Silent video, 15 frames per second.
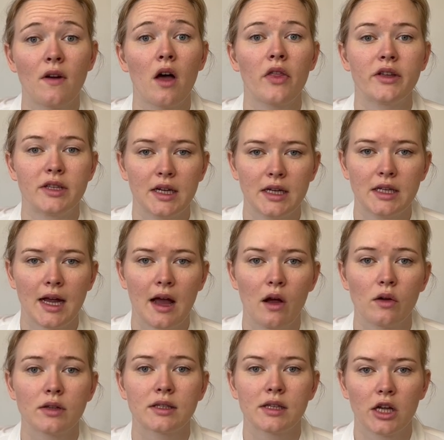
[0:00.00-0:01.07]
other
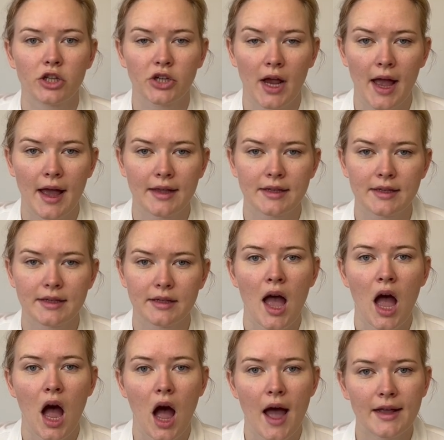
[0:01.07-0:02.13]
details such as
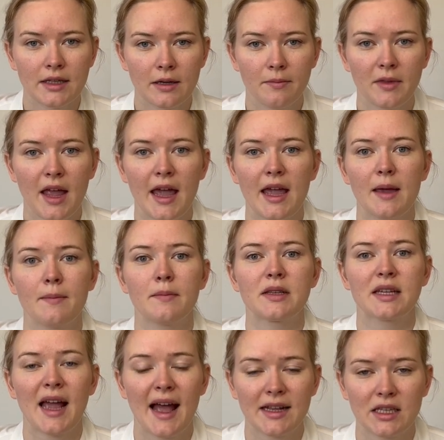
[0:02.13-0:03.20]
item names,
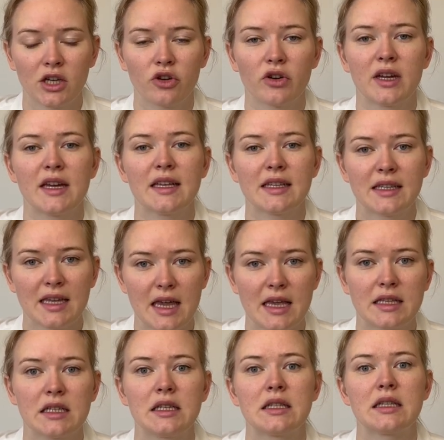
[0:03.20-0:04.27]
categories,
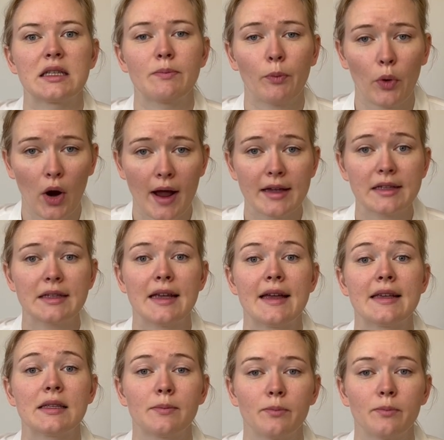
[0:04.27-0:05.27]
seasons, prices,